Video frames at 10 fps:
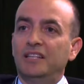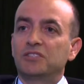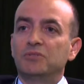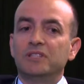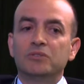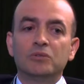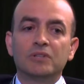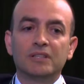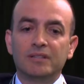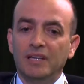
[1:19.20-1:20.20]
And actually
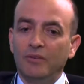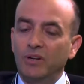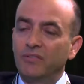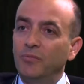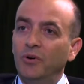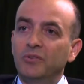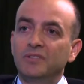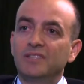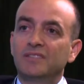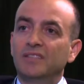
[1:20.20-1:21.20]
Google, one of the
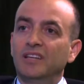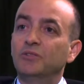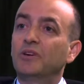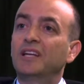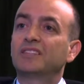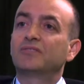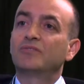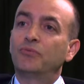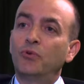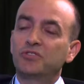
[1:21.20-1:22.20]
mottos is you cannot
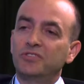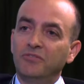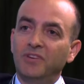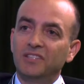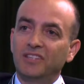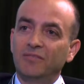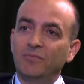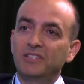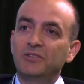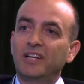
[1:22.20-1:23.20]
force innovation,
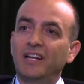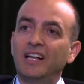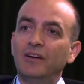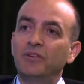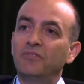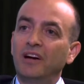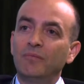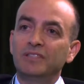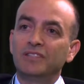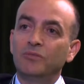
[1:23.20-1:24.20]
but you can allow an
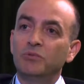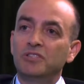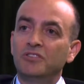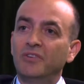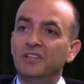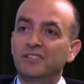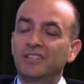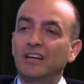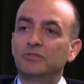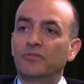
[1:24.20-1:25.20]
environment in which innovation is
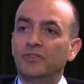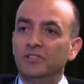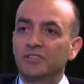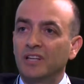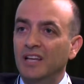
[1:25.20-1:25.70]
allowed to flourish.